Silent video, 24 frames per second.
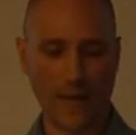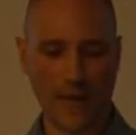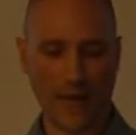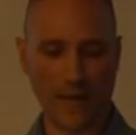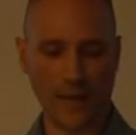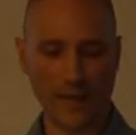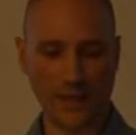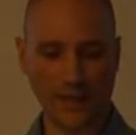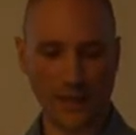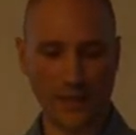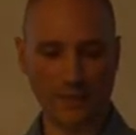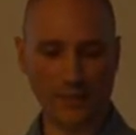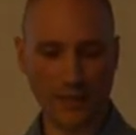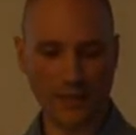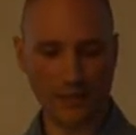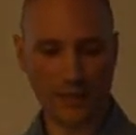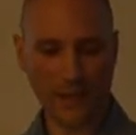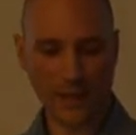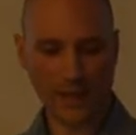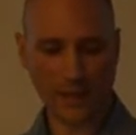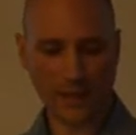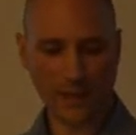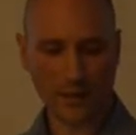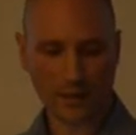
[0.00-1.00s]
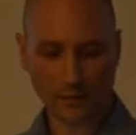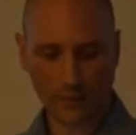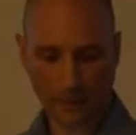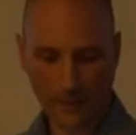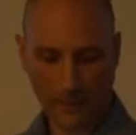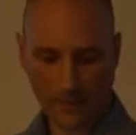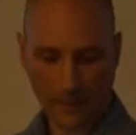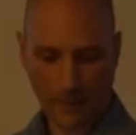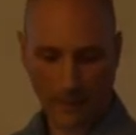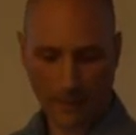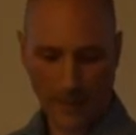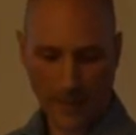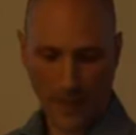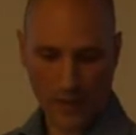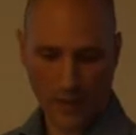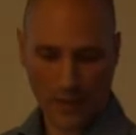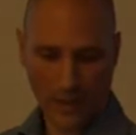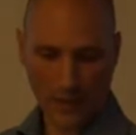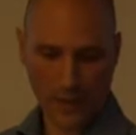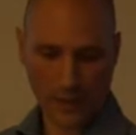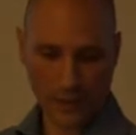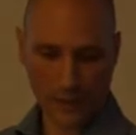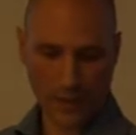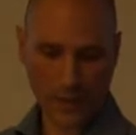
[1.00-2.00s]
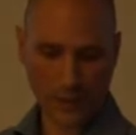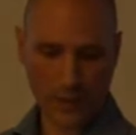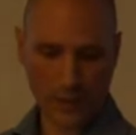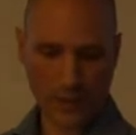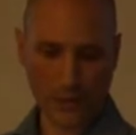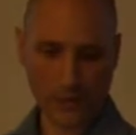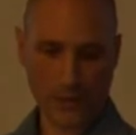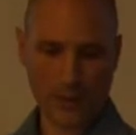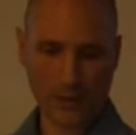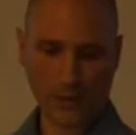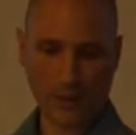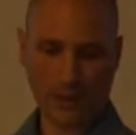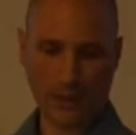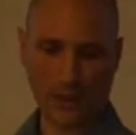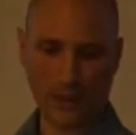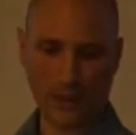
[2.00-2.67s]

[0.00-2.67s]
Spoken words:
And even better, we could